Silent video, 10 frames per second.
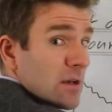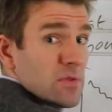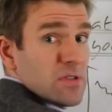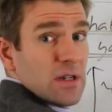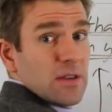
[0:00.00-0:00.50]

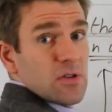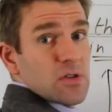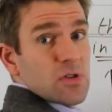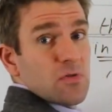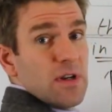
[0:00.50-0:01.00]
We're still in the
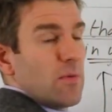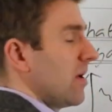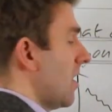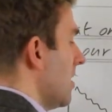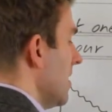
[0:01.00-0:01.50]
screen.
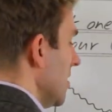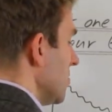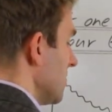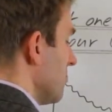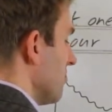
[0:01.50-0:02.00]
We are.
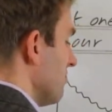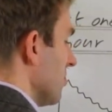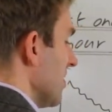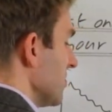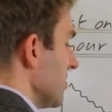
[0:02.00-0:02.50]
You've
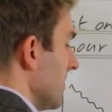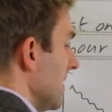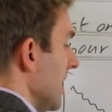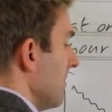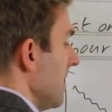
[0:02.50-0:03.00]
progressed a
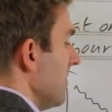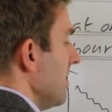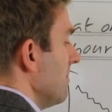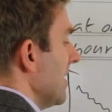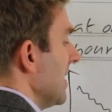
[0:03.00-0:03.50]
bit, and maybe
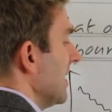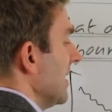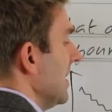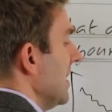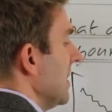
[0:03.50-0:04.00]
you're making a
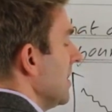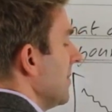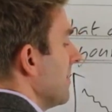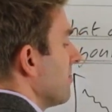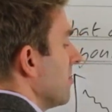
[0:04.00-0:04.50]
little
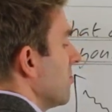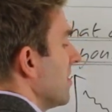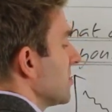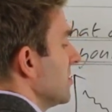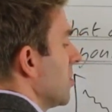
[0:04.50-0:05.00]
bit of
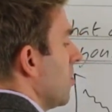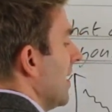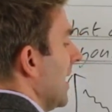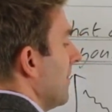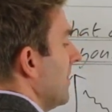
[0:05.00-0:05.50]
progress, and you're
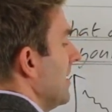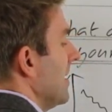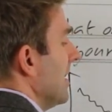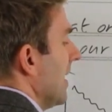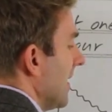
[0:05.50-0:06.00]
quite happy.
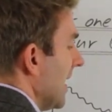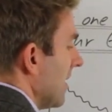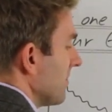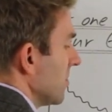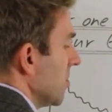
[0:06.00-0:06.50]
And then
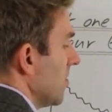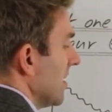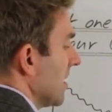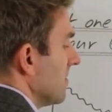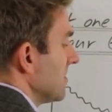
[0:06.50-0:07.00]
out of
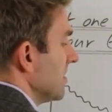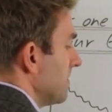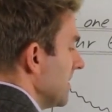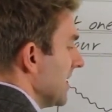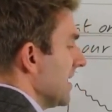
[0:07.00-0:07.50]
nowhere comes these
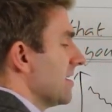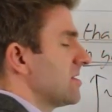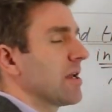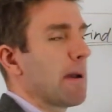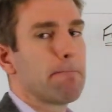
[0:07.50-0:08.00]
big
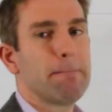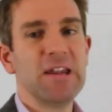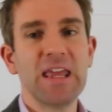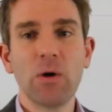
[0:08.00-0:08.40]
hits, and you